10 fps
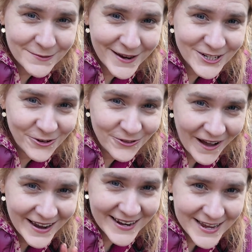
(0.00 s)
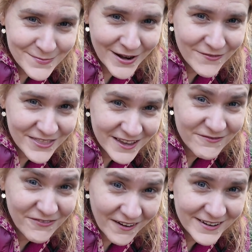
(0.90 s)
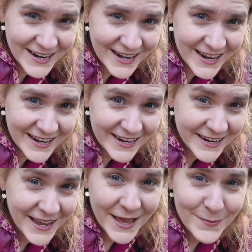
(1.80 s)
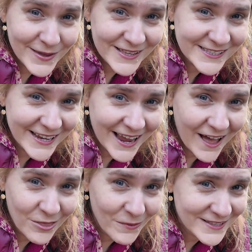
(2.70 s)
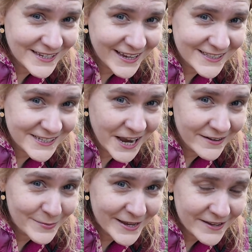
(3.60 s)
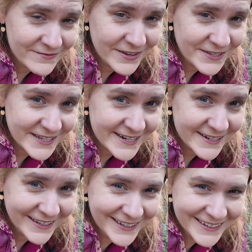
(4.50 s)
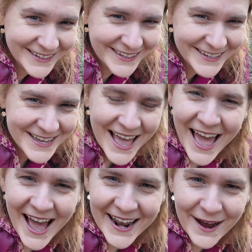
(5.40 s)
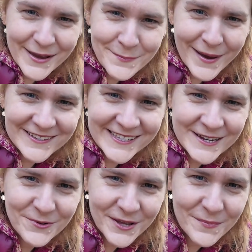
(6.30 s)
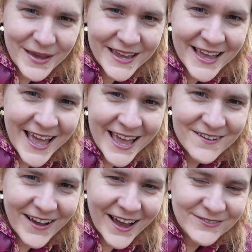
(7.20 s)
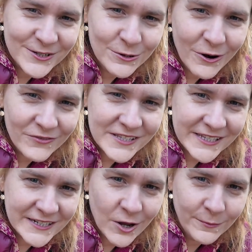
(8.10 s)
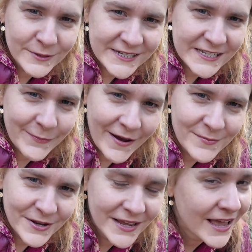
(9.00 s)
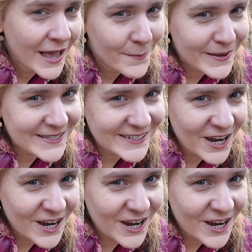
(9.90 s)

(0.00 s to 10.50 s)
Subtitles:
to make sure that I label everything very clearly, because otherwise it gets terribly confusing. And how embarrassing would it be if I have to call off the seed compost experiment because I